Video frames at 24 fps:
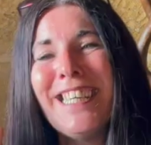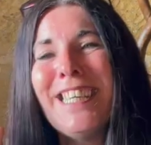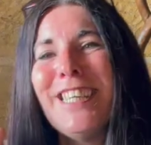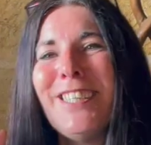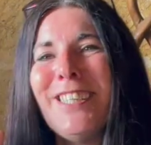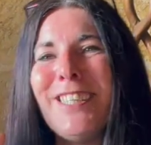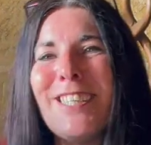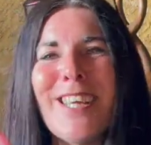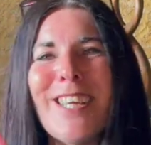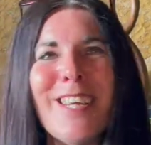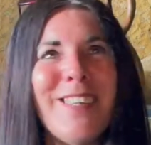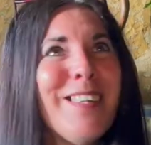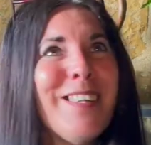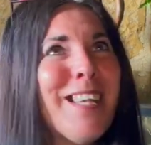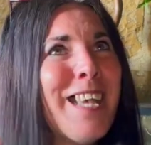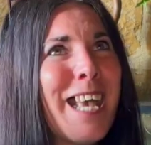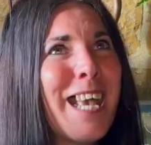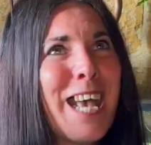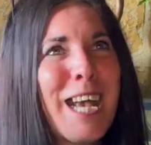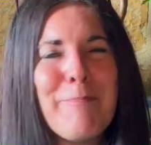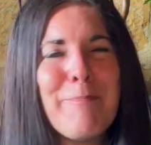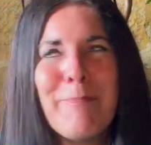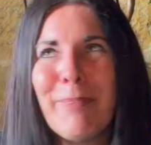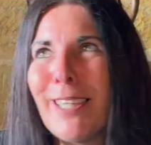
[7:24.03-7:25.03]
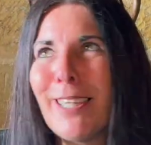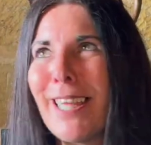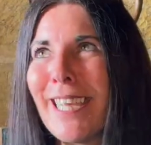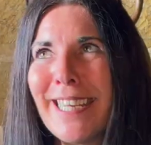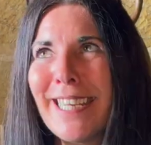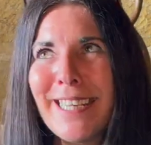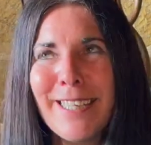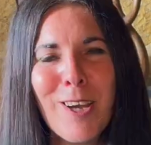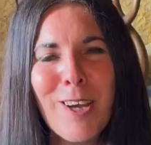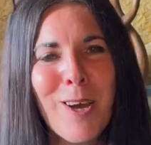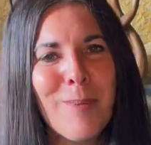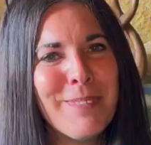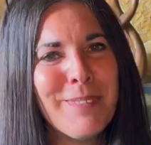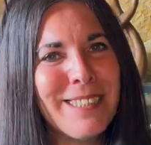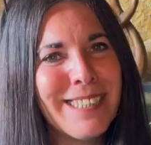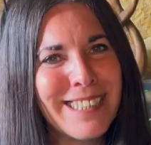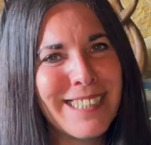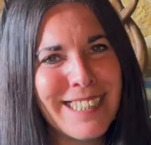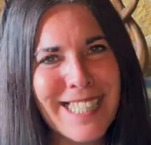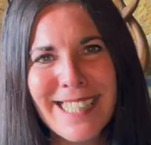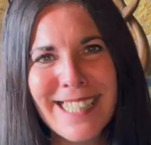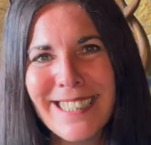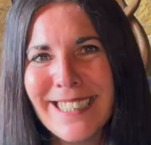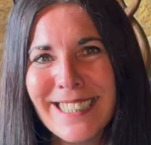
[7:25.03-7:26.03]
You know, applying common
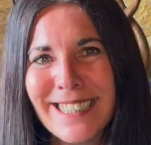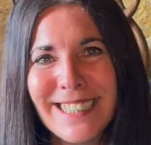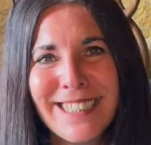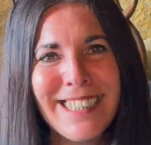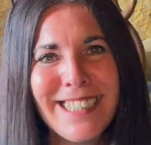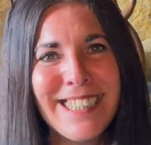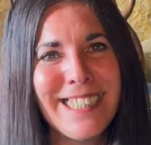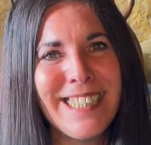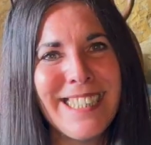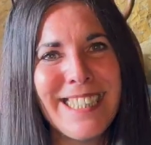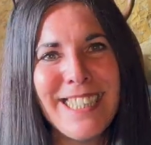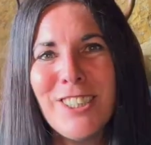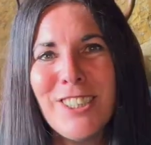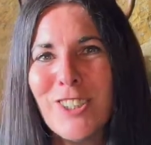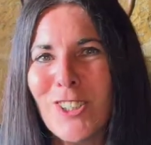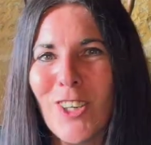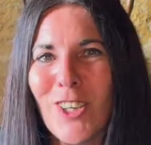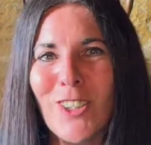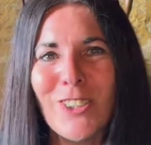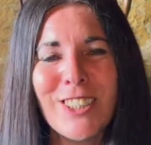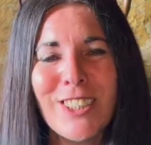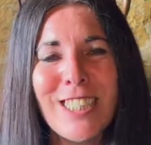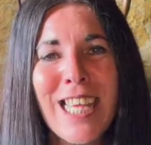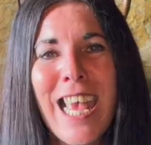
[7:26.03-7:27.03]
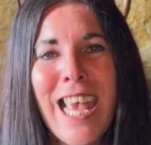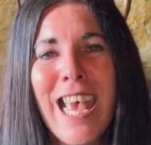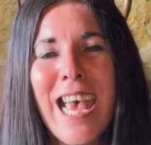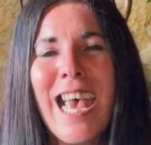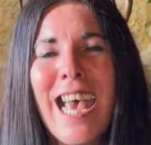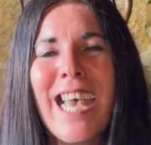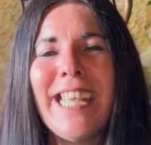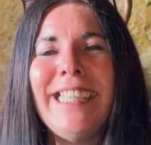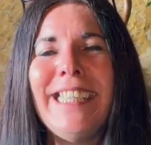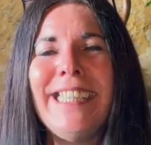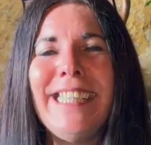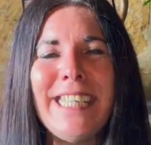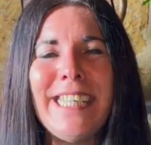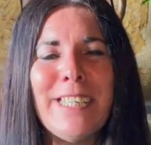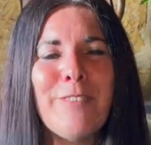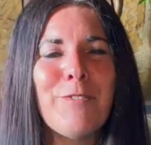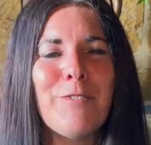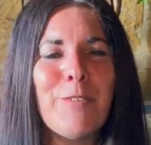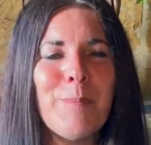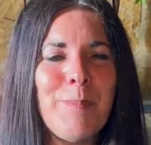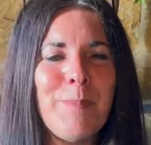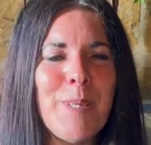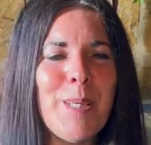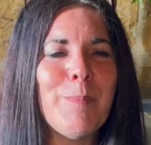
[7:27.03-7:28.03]
sense to detox. I hear
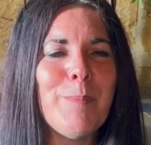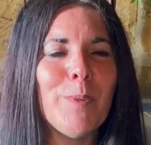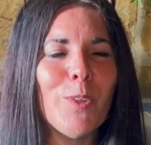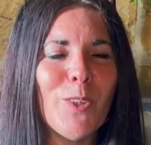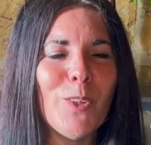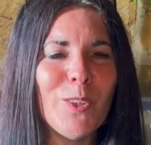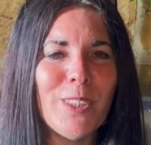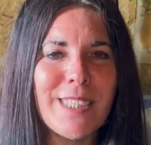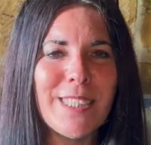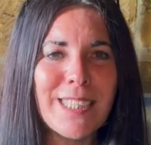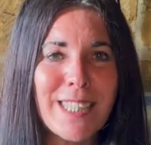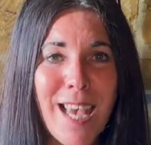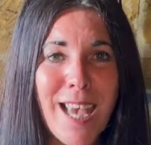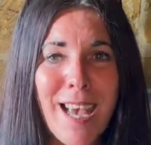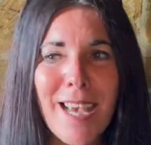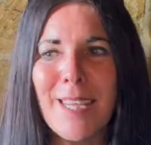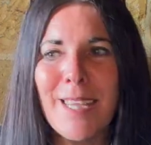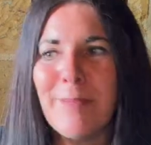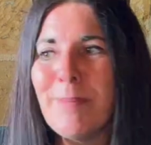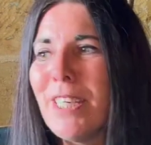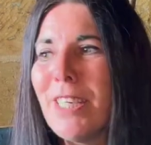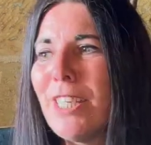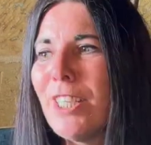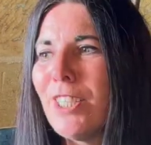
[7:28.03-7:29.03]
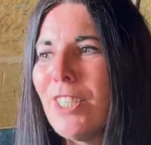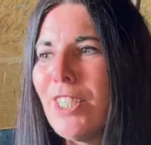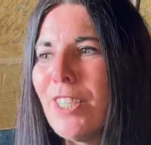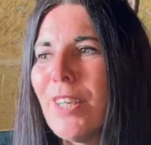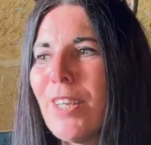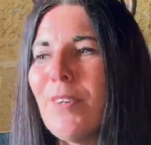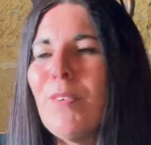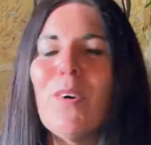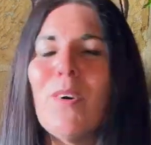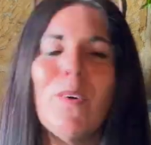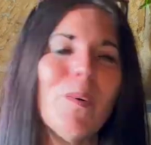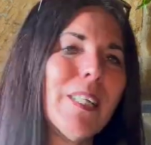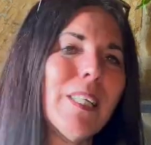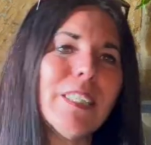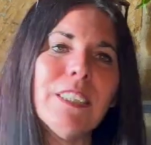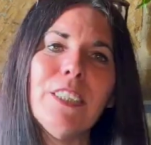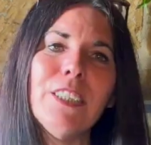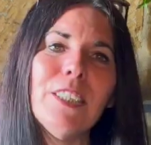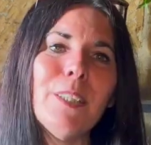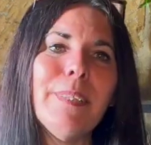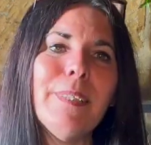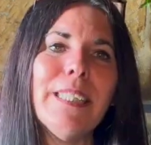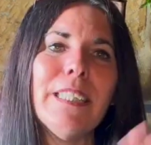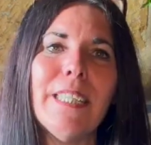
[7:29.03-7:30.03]
from people all the time, you know, oh, I'll
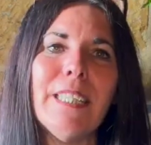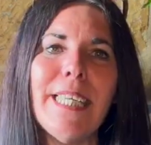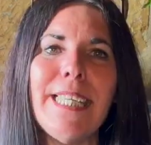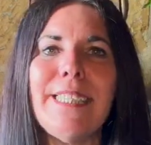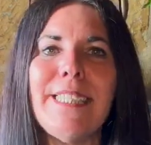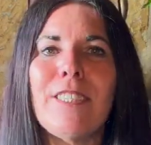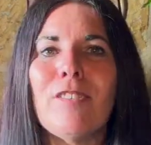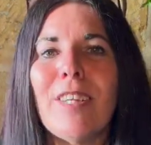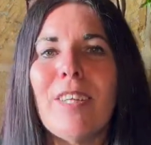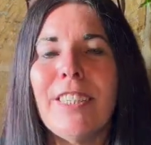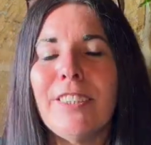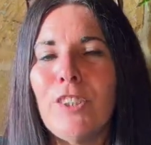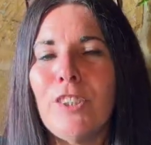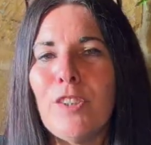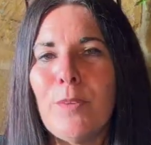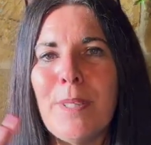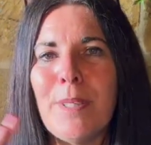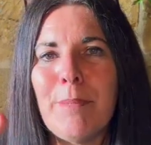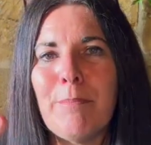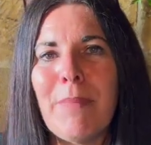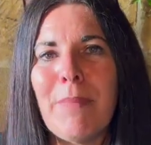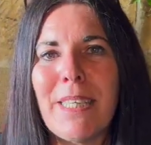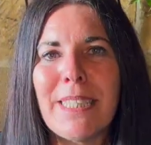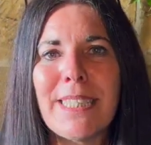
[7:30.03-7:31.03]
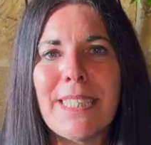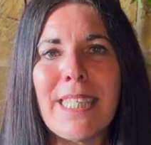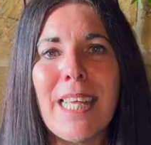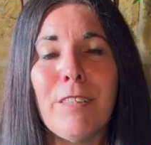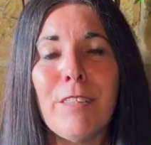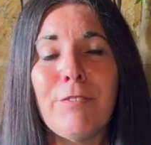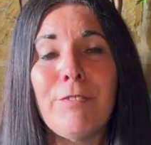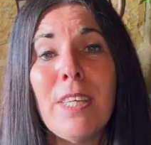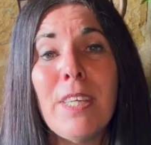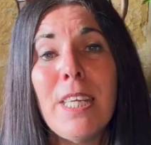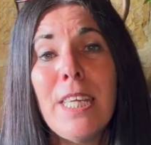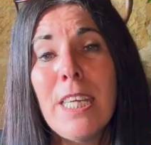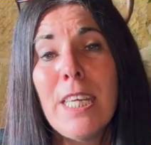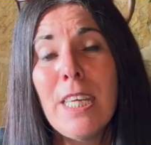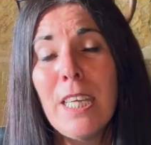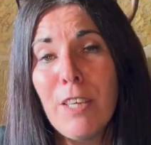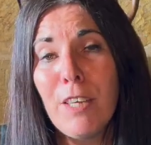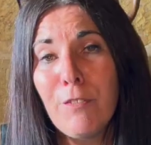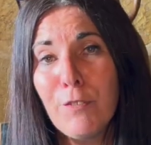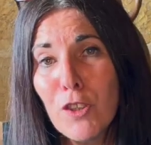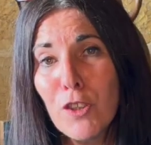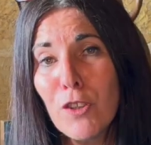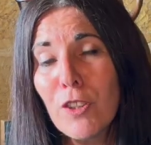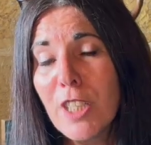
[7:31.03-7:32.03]
do it later, I'll do it myself.
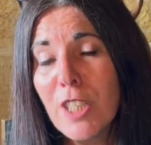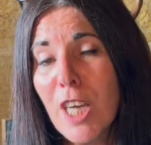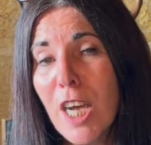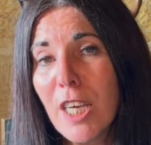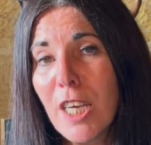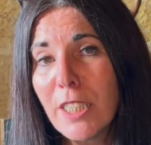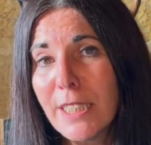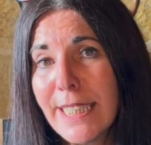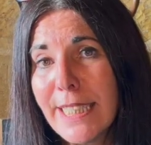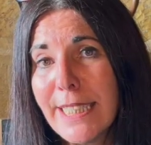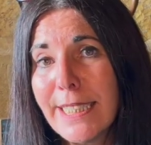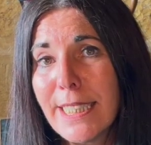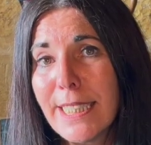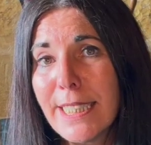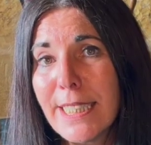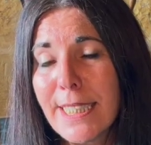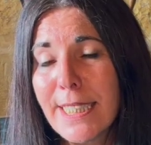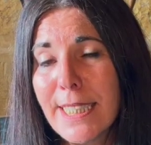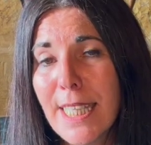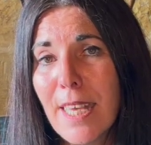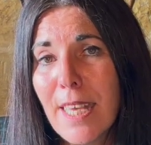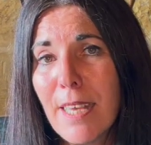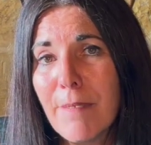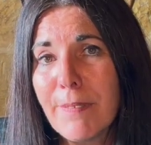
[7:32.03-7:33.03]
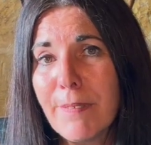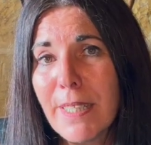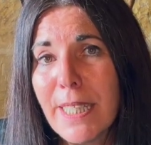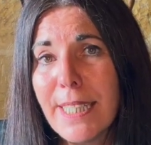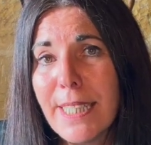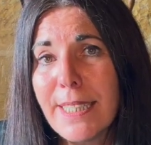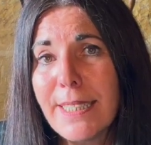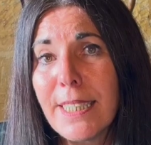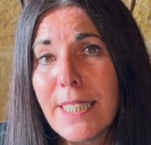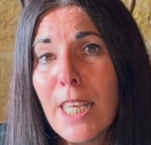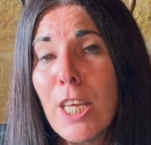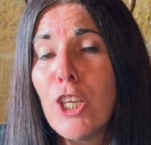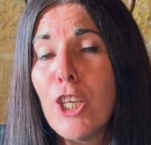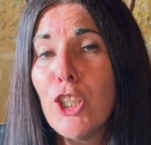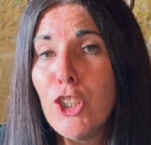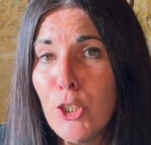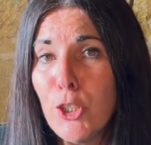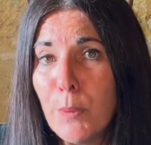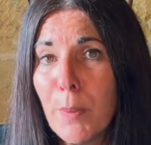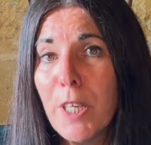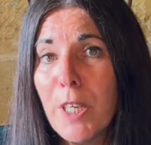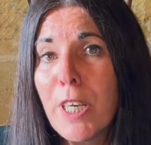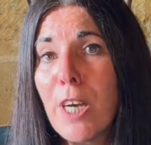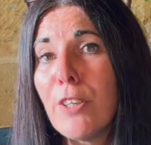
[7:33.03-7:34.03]
If your car needed a service,
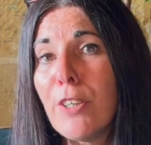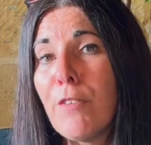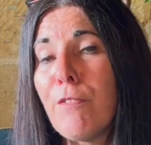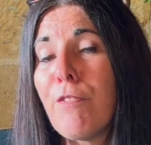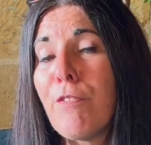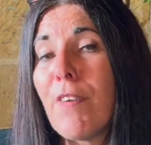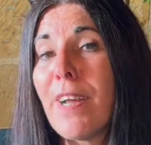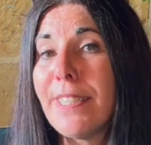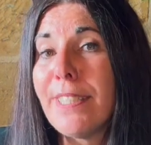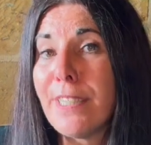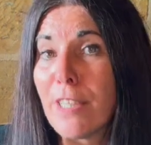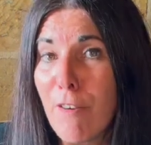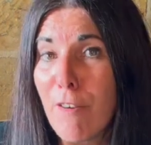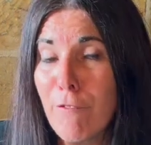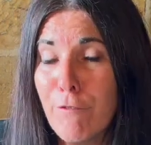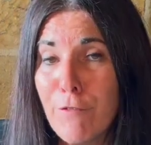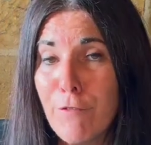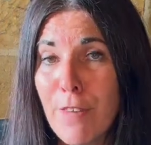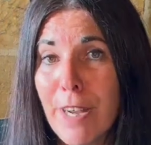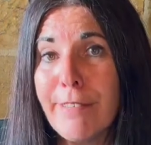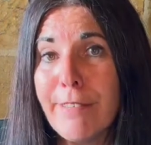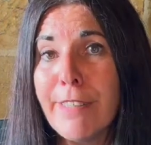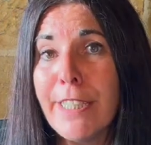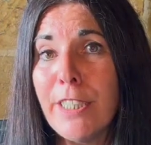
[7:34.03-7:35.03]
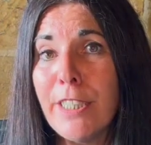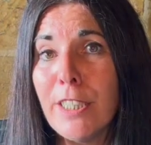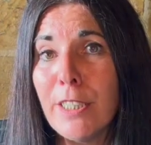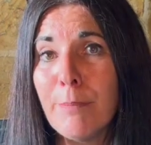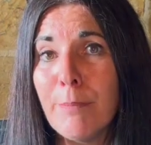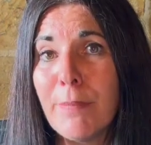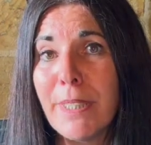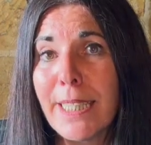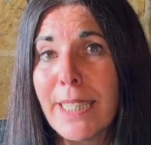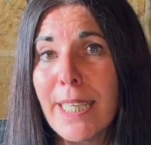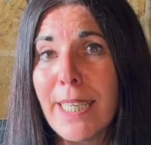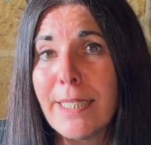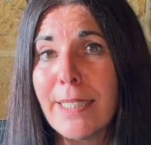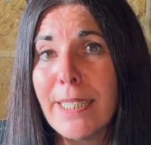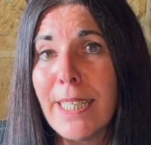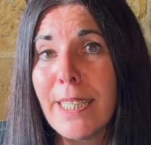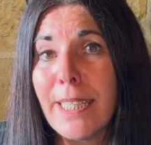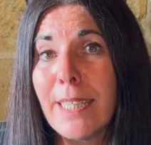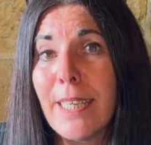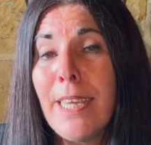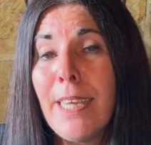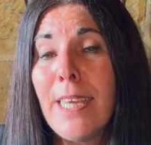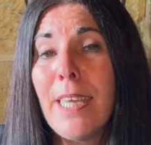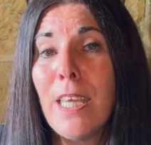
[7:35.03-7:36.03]
you are going to find a very good
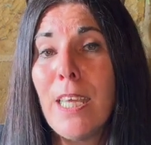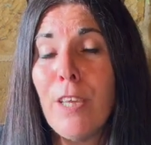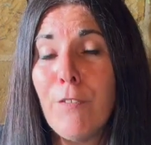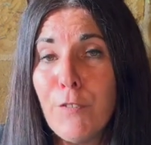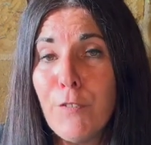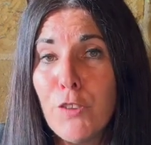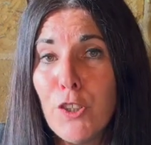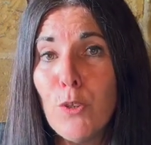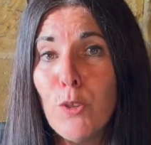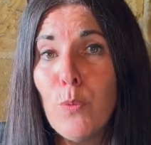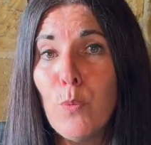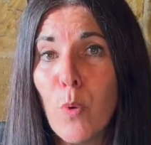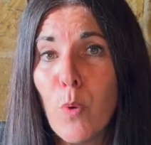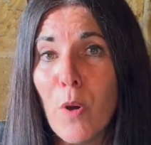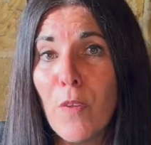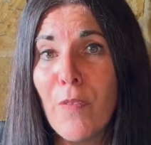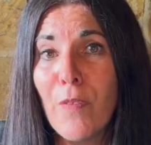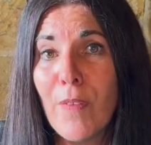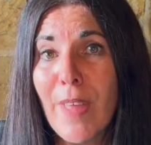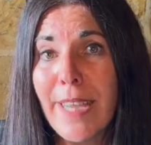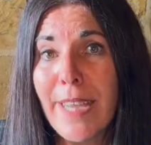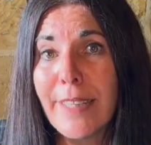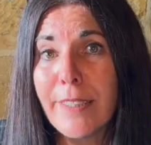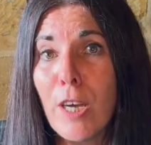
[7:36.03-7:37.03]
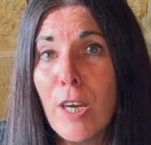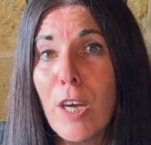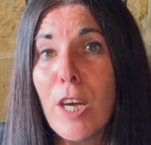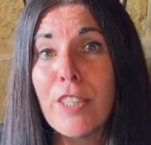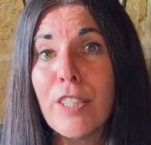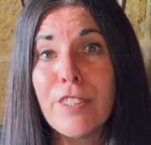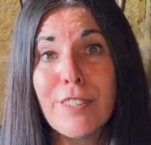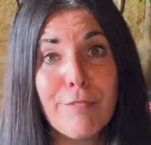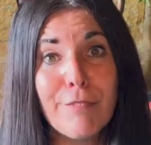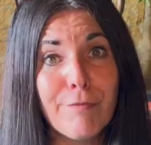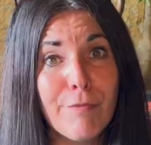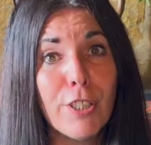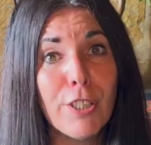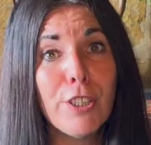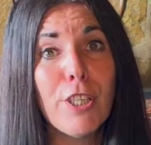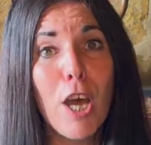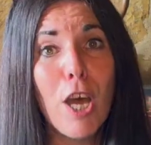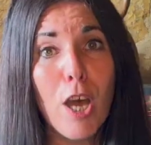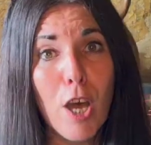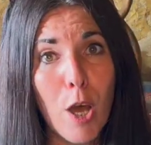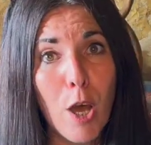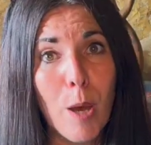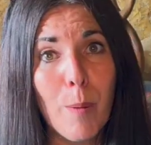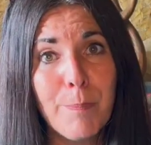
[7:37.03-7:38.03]
mechanic if you want that car to run
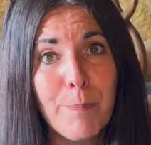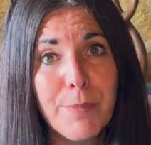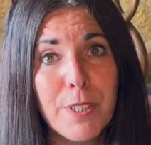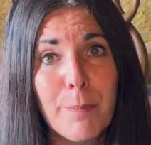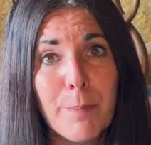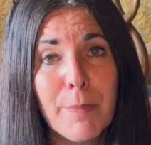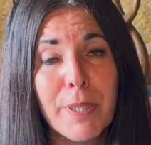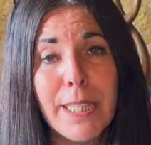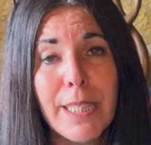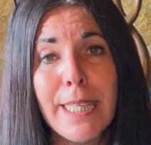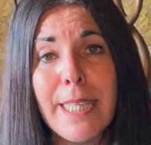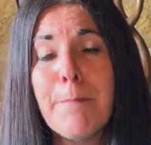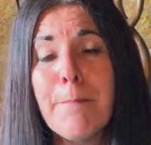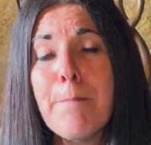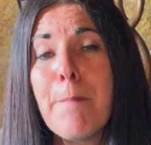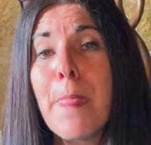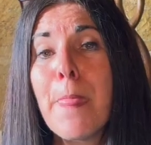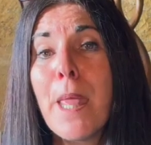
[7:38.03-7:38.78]
optimally.